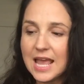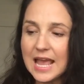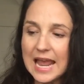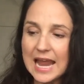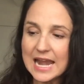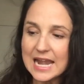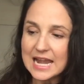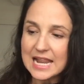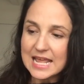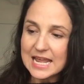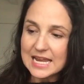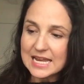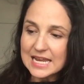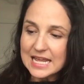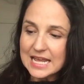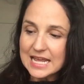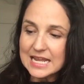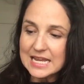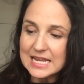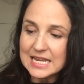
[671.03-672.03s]
And then
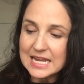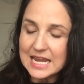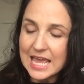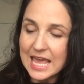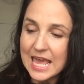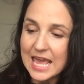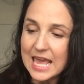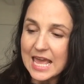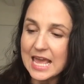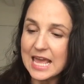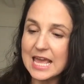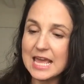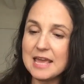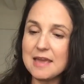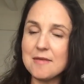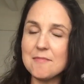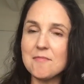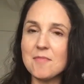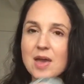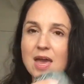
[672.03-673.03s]
in
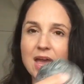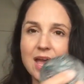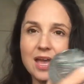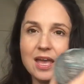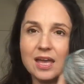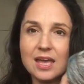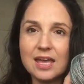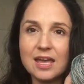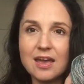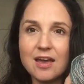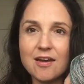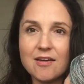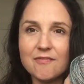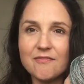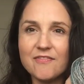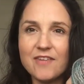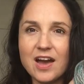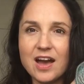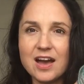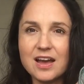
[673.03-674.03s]
came
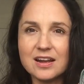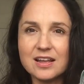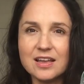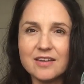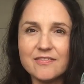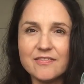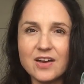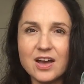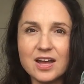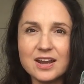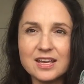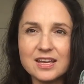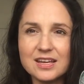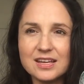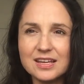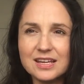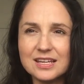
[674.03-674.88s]
Kavana,